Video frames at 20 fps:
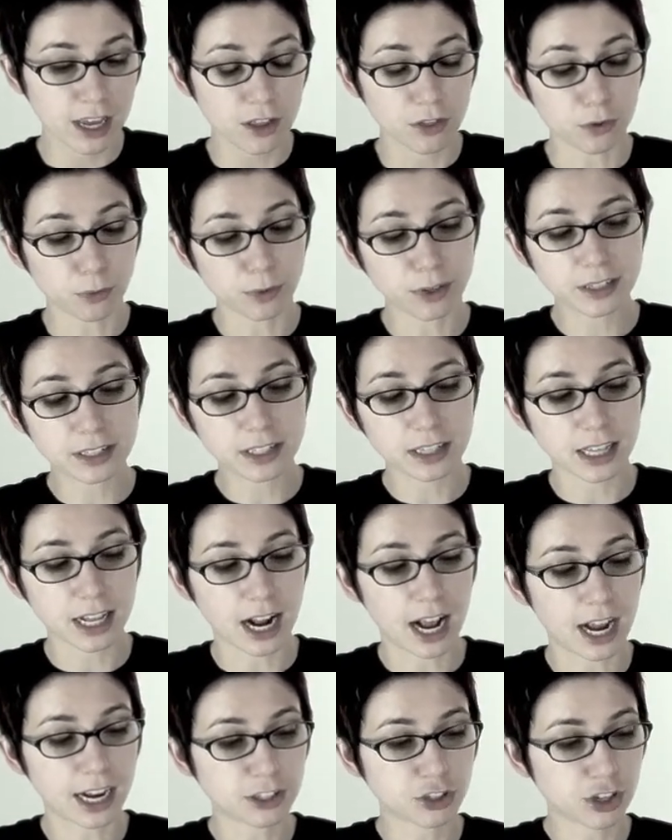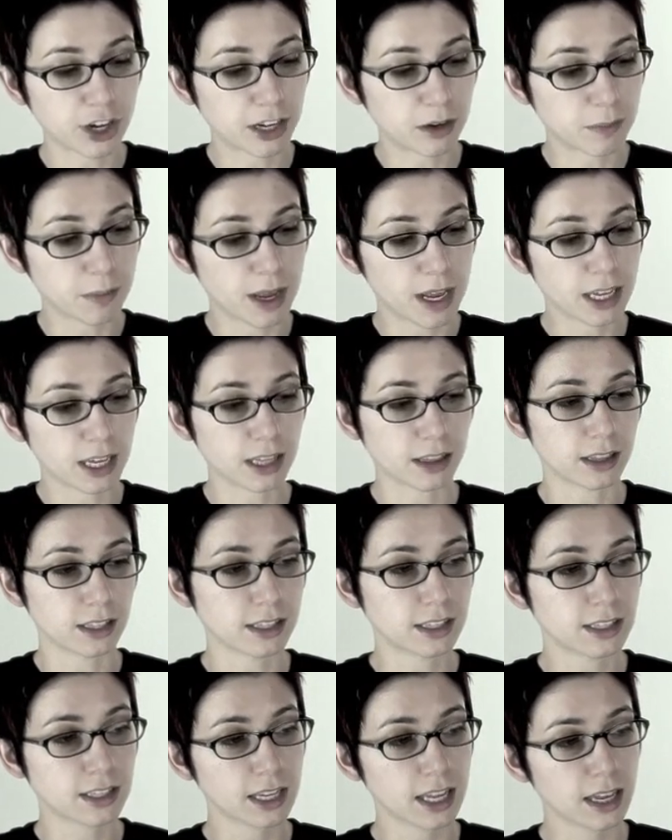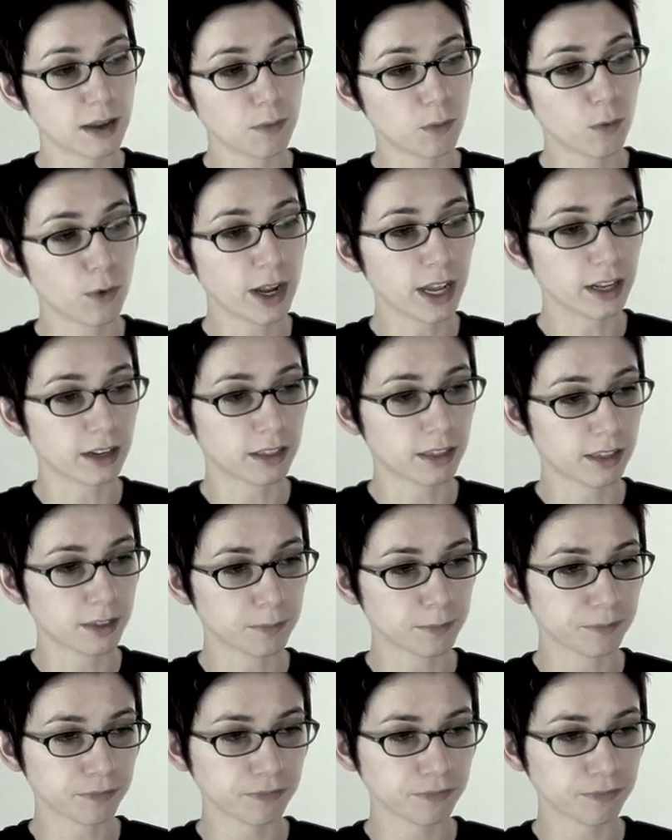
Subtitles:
The reason that I try to make it the same width